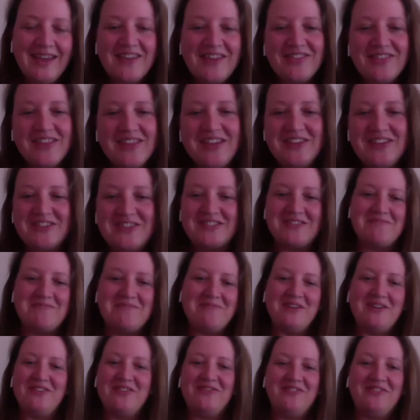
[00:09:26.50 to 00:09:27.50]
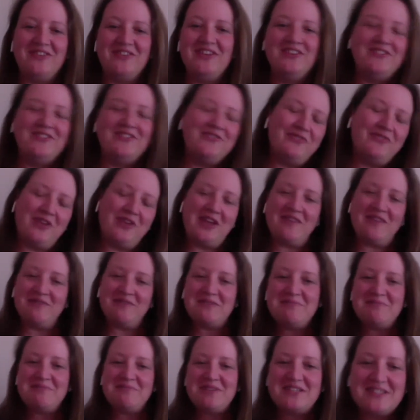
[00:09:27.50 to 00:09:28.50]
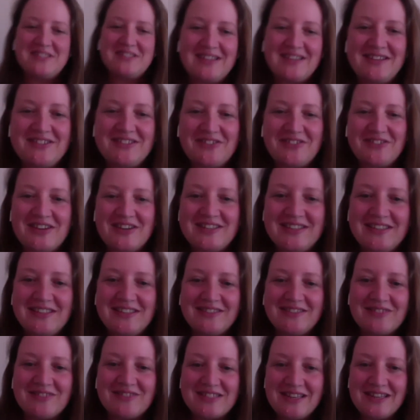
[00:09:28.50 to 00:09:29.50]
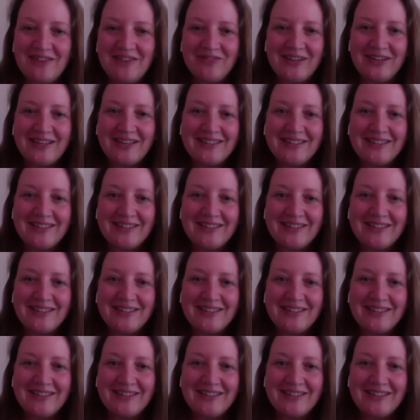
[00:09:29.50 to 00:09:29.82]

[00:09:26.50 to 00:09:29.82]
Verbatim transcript: you so much for you for having me today, Tracy. It was lovely.